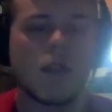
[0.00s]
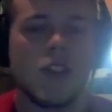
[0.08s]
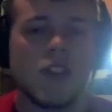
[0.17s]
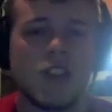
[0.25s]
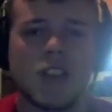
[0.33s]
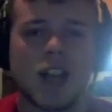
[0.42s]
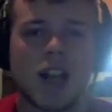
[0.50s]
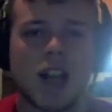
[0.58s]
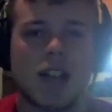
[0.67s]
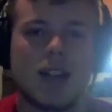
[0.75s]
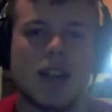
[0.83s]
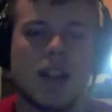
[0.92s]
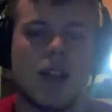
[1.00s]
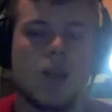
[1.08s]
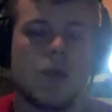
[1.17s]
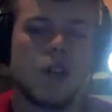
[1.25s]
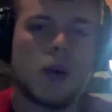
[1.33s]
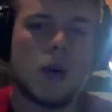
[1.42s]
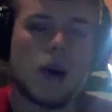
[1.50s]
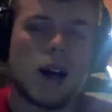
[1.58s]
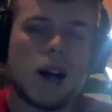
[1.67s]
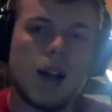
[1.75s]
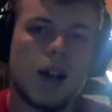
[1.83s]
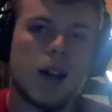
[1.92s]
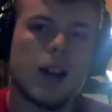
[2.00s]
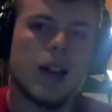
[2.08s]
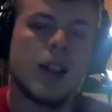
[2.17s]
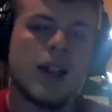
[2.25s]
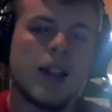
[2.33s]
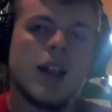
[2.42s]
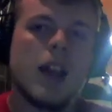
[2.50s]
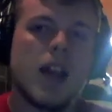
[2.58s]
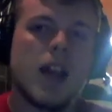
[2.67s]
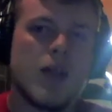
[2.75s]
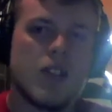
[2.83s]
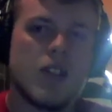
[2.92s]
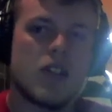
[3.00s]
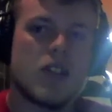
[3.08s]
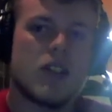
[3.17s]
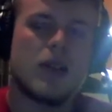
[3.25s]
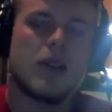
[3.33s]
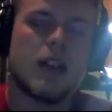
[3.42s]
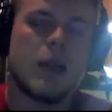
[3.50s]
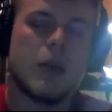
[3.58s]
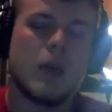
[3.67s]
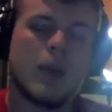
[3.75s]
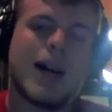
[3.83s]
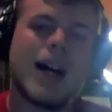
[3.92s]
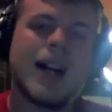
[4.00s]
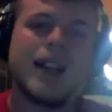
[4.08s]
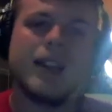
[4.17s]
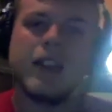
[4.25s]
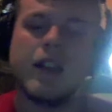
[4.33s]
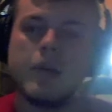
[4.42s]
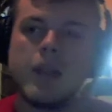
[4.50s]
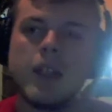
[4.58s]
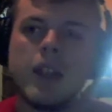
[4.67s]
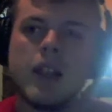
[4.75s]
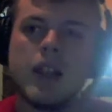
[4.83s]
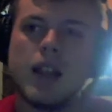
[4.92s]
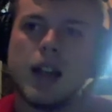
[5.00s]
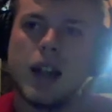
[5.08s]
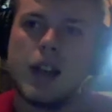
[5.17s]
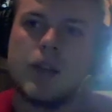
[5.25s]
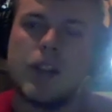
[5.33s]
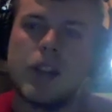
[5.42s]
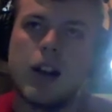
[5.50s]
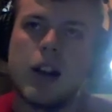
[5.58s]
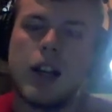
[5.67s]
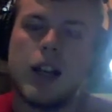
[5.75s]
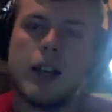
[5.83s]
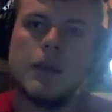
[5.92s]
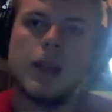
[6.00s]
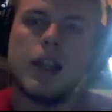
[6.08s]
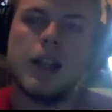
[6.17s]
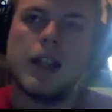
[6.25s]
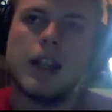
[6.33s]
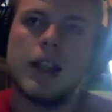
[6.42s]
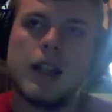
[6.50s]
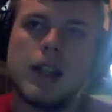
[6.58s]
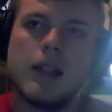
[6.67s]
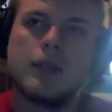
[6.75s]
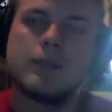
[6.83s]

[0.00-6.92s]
Just talked to them for a while. Ventured to a table behind them. Saw a